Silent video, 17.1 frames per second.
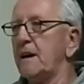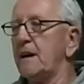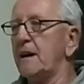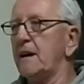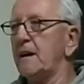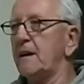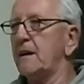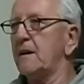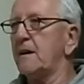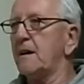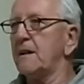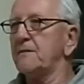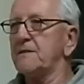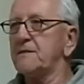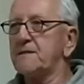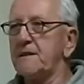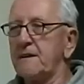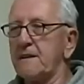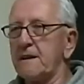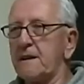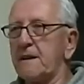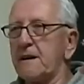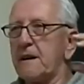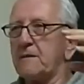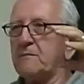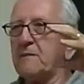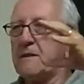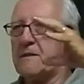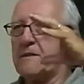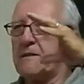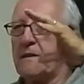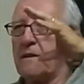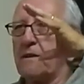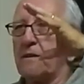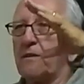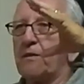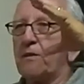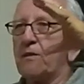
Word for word: and all of a sudden the cockpit started